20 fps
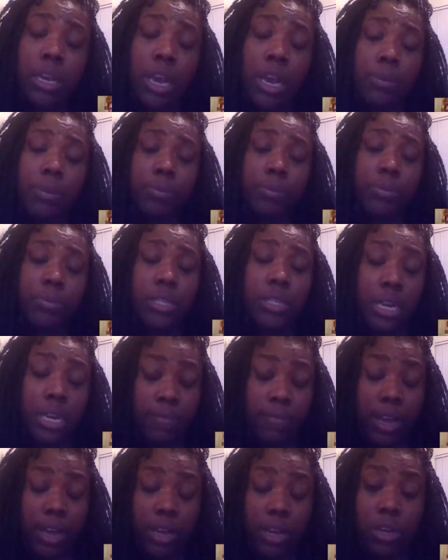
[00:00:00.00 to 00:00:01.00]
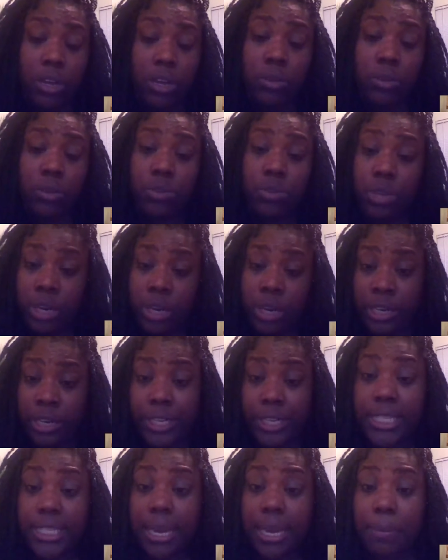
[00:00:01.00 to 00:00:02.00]
data values are in your
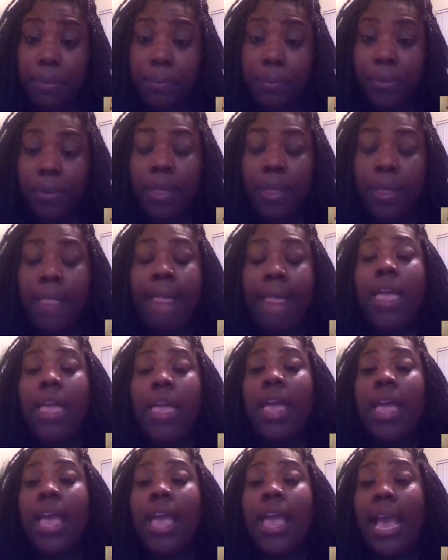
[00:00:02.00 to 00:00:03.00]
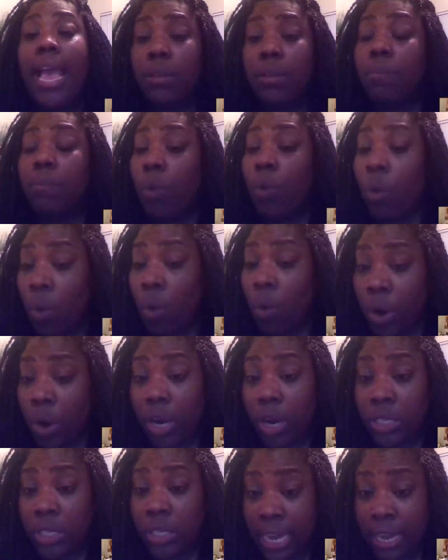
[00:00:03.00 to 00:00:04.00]
sample. And the more
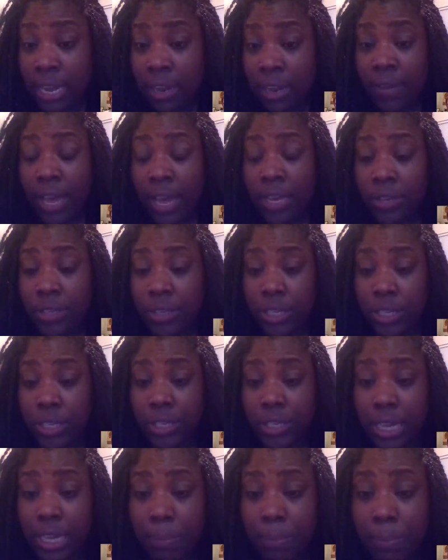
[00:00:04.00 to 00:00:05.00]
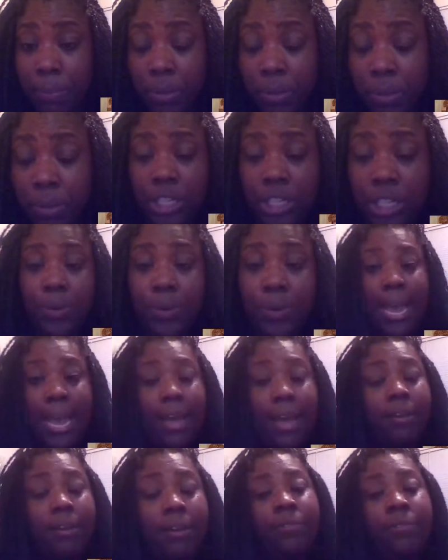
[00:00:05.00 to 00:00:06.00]
data values in your sample that you have,